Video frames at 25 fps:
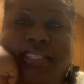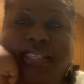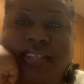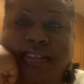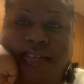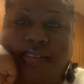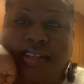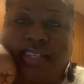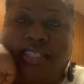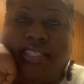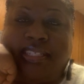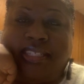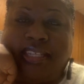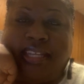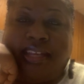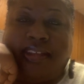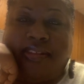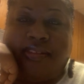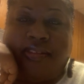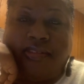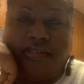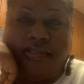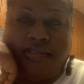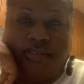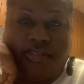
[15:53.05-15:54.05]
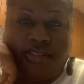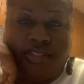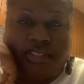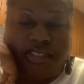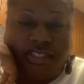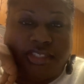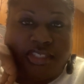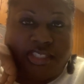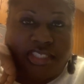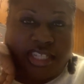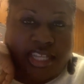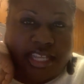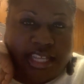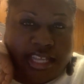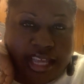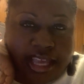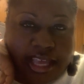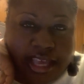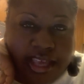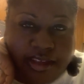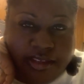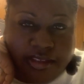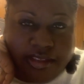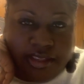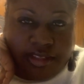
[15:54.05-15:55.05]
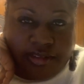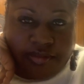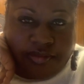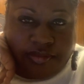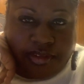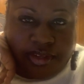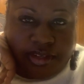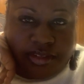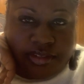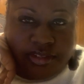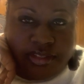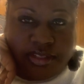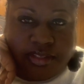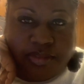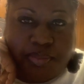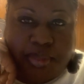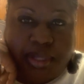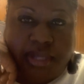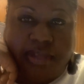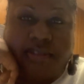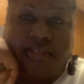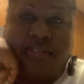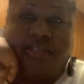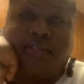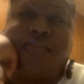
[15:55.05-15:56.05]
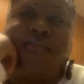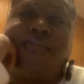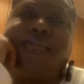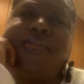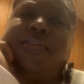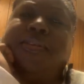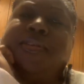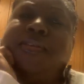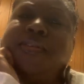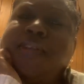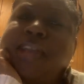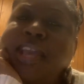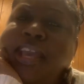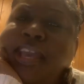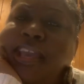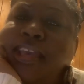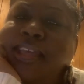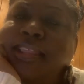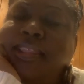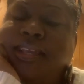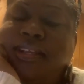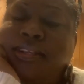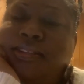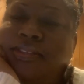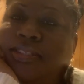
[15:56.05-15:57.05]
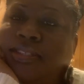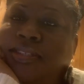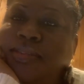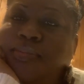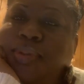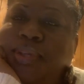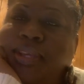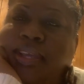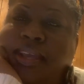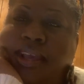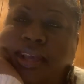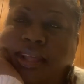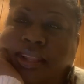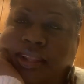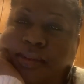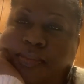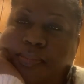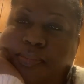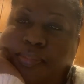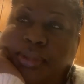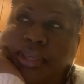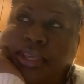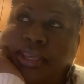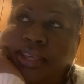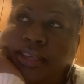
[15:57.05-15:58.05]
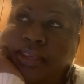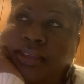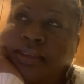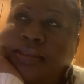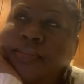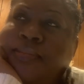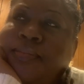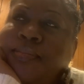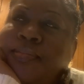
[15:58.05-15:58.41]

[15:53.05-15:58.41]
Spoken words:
a great channel. You should check out the Real Speakers Corner. That used to be LMP